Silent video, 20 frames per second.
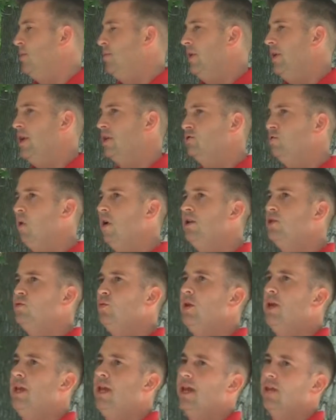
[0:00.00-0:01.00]
Because once
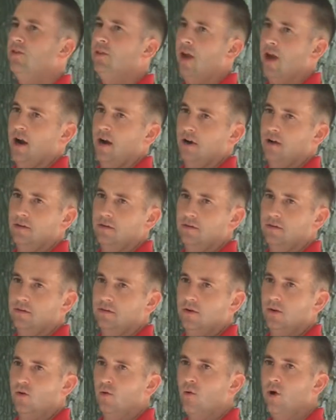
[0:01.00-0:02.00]
we get there,
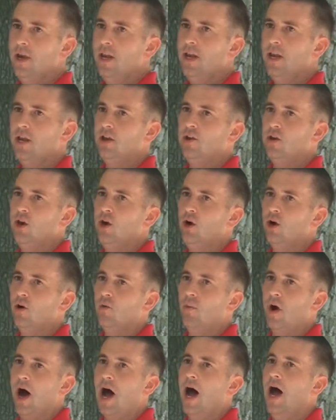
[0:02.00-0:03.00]
we need
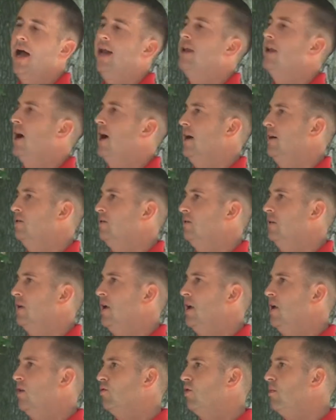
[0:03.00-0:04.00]
you behind us,
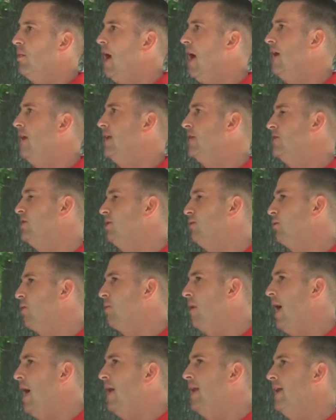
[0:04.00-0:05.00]

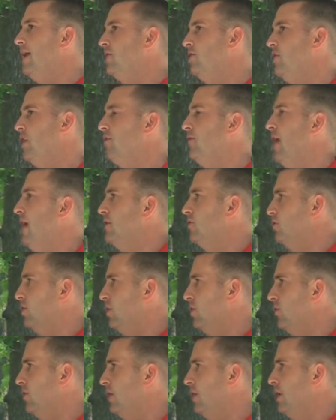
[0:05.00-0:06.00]
reminding us of that
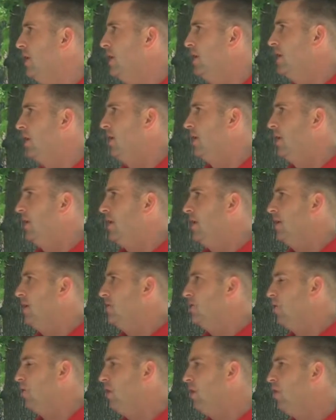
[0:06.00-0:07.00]
truth.
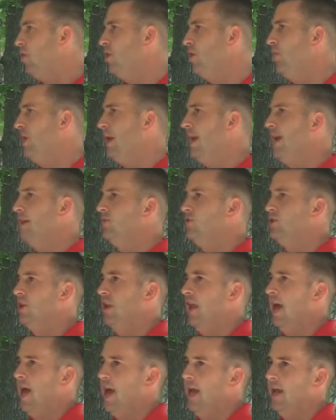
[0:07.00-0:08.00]
So it only begins
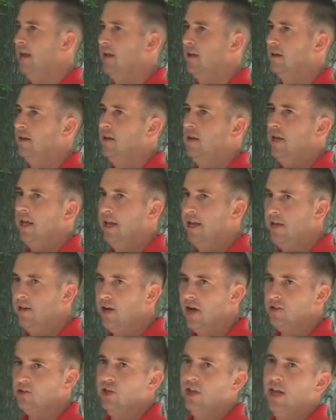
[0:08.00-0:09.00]
today, and it
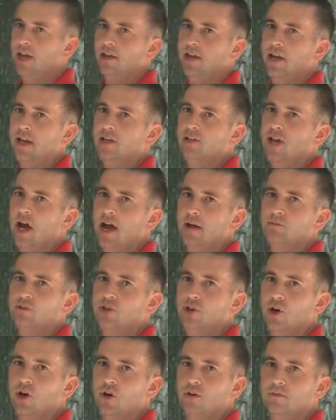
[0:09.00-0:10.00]
doesn't end anytime
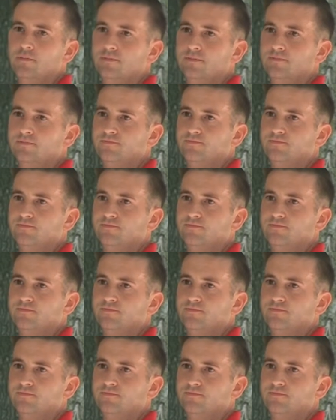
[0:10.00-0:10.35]
soon.